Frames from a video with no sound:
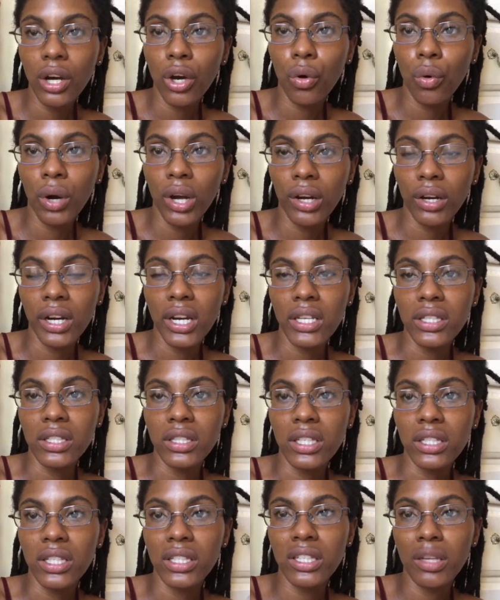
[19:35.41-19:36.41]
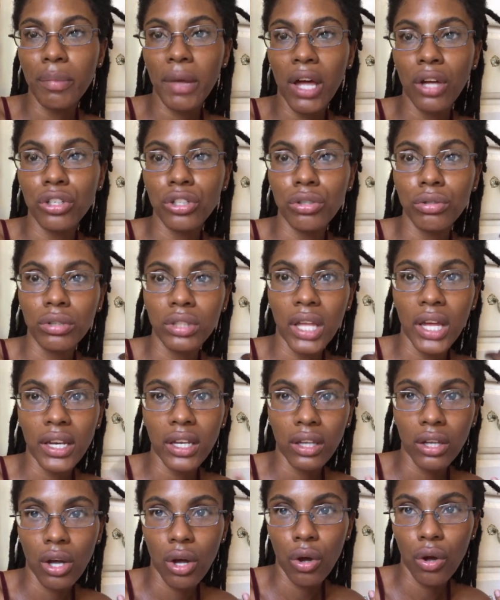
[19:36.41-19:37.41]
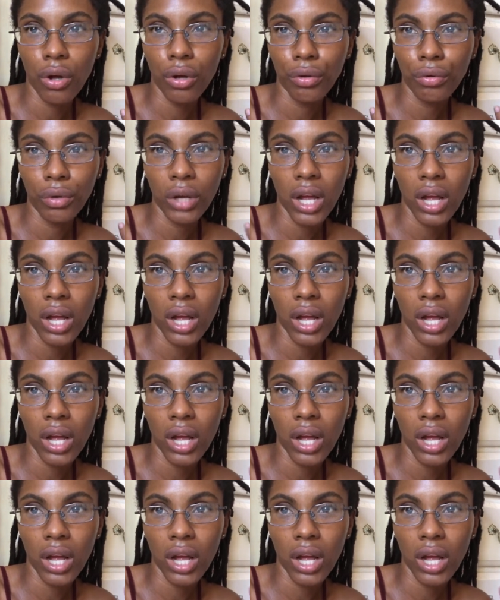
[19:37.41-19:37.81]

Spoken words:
Aquarius, this is about you letting go